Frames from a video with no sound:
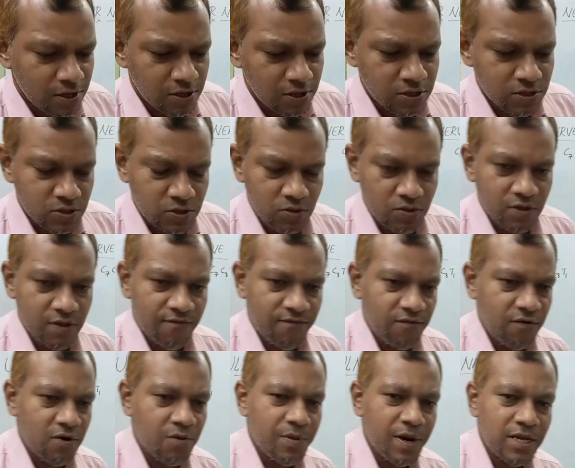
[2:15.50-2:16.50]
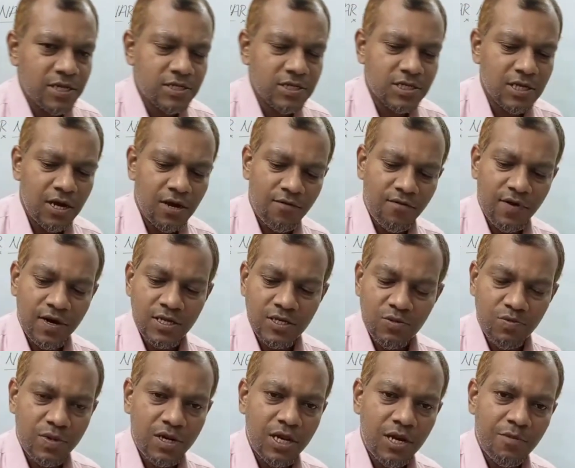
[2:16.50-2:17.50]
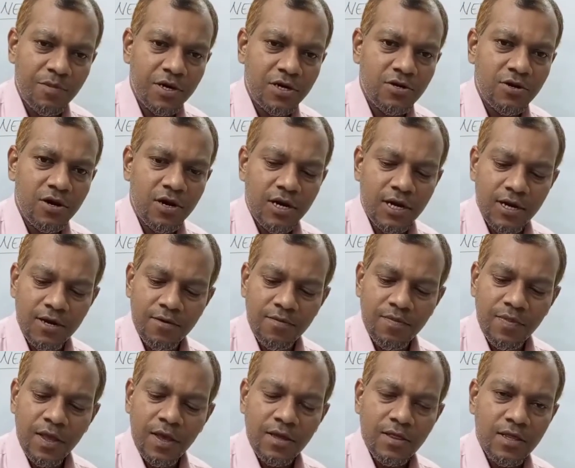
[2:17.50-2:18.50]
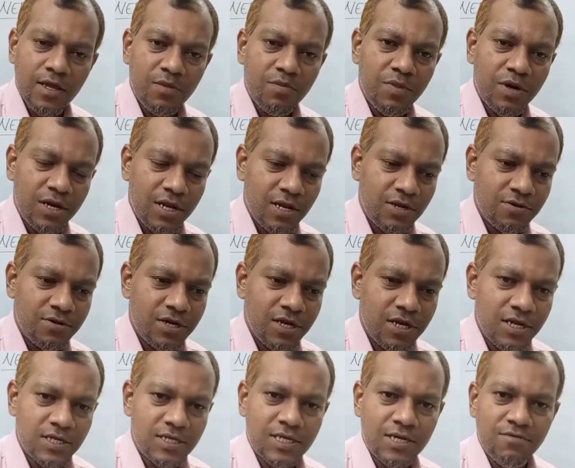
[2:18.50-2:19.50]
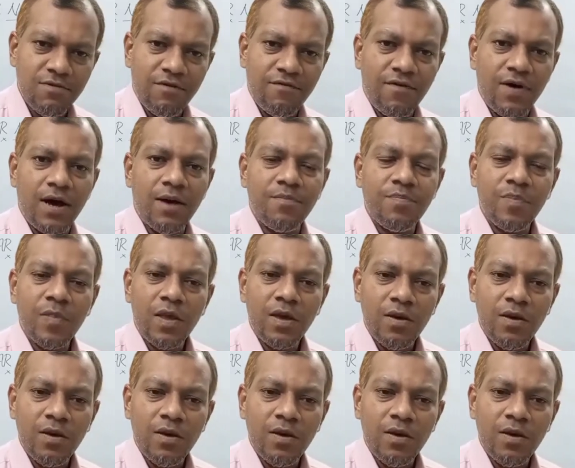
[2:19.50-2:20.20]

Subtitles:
So the four branches are, one is medial pectoral nerve, then medial cutaneous nerve of arm,